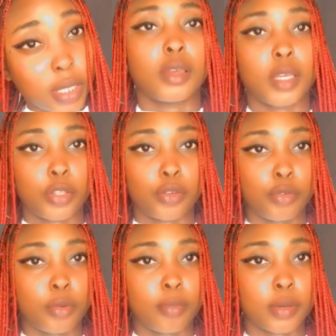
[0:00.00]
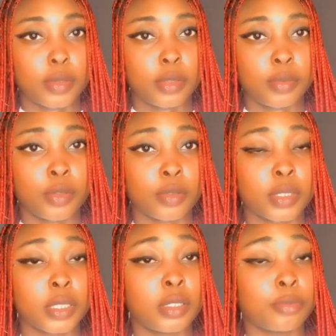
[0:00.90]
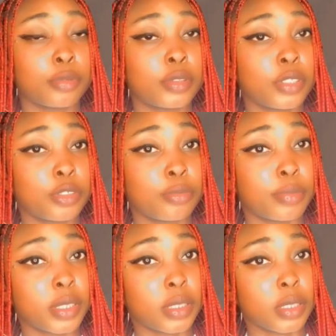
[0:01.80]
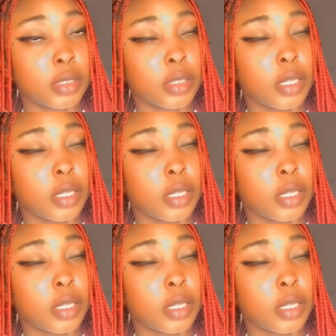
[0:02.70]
get to know about it, because in importation business,